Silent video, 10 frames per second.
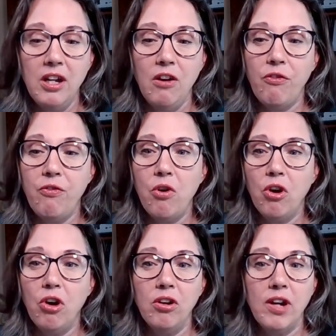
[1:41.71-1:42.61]

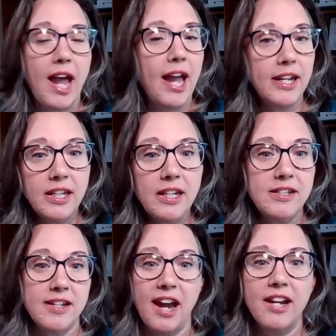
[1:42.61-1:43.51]
for any
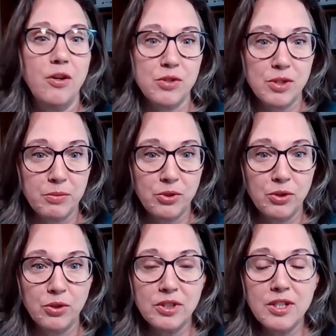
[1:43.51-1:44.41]

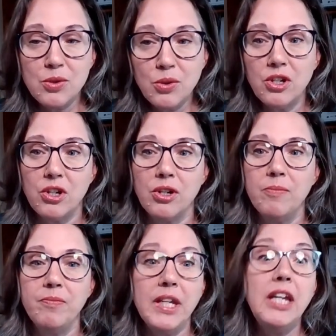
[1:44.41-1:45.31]
diagnosable disorder
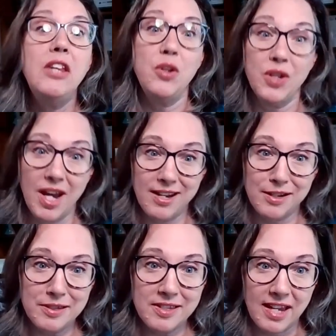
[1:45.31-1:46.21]
in the
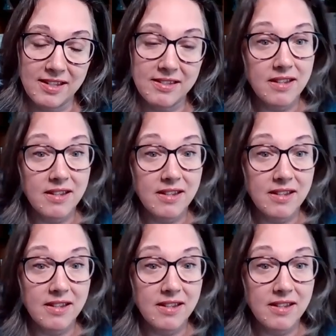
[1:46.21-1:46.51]
United States.